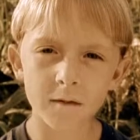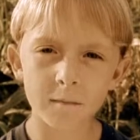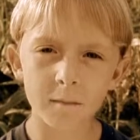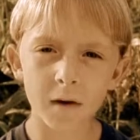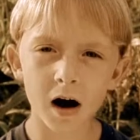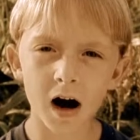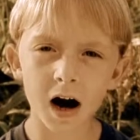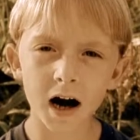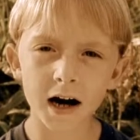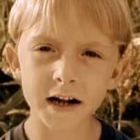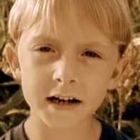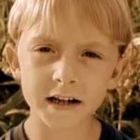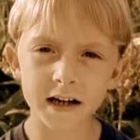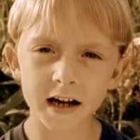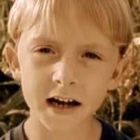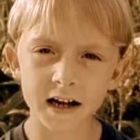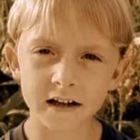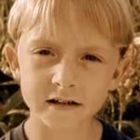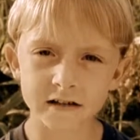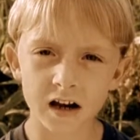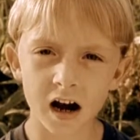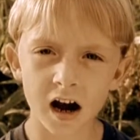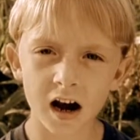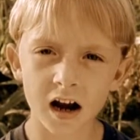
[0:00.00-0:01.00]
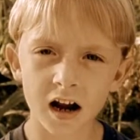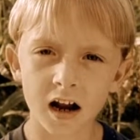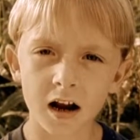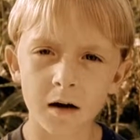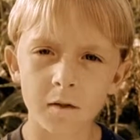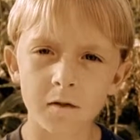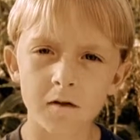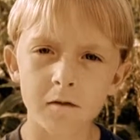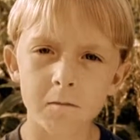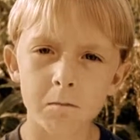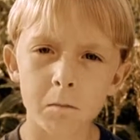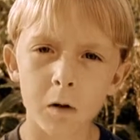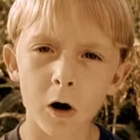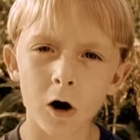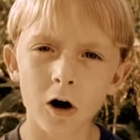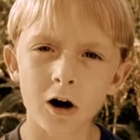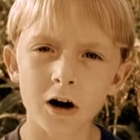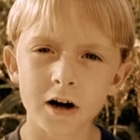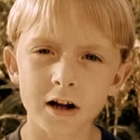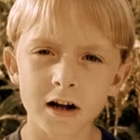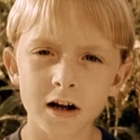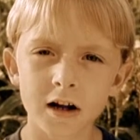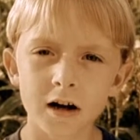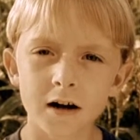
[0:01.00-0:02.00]
of mind as I am of
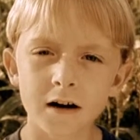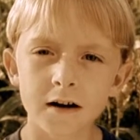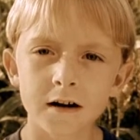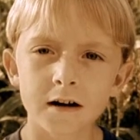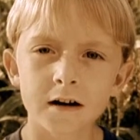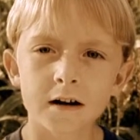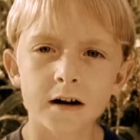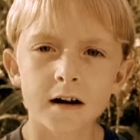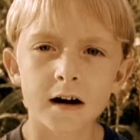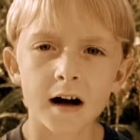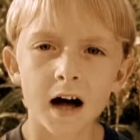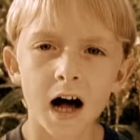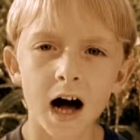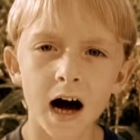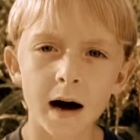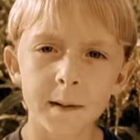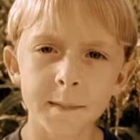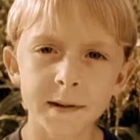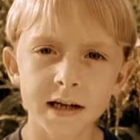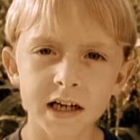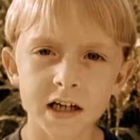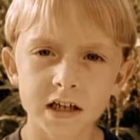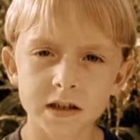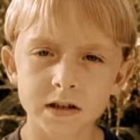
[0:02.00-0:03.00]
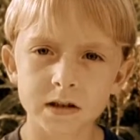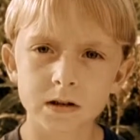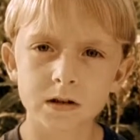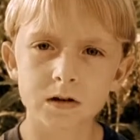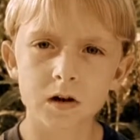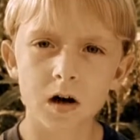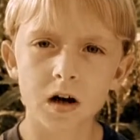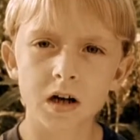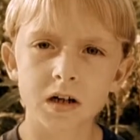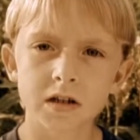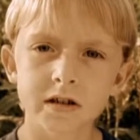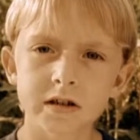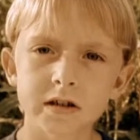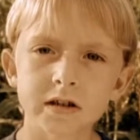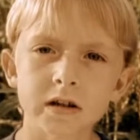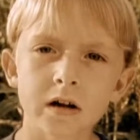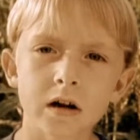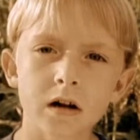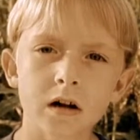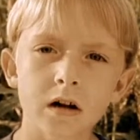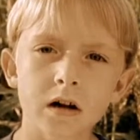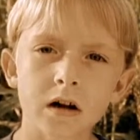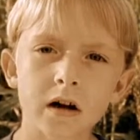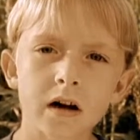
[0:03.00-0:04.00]
body. I'll be a straight
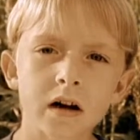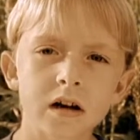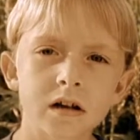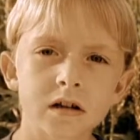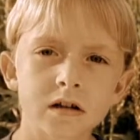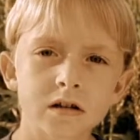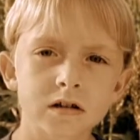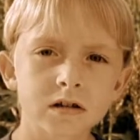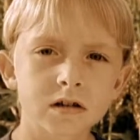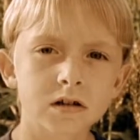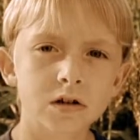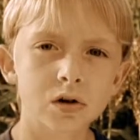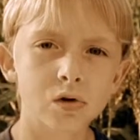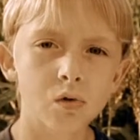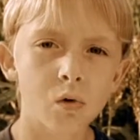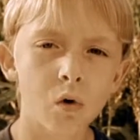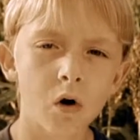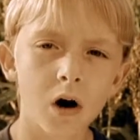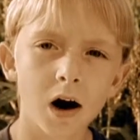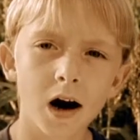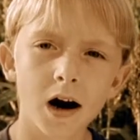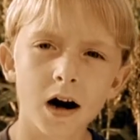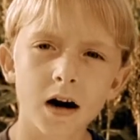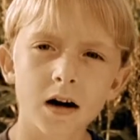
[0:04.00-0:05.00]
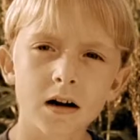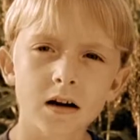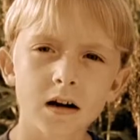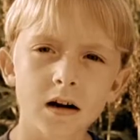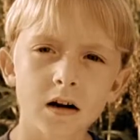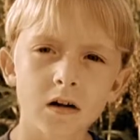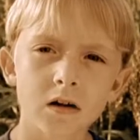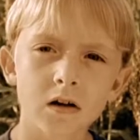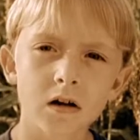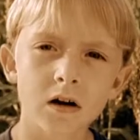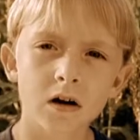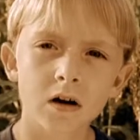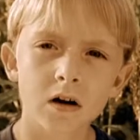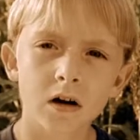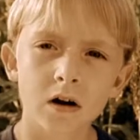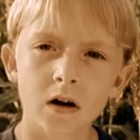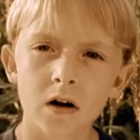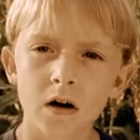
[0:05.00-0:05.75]
shooter and a square dealer.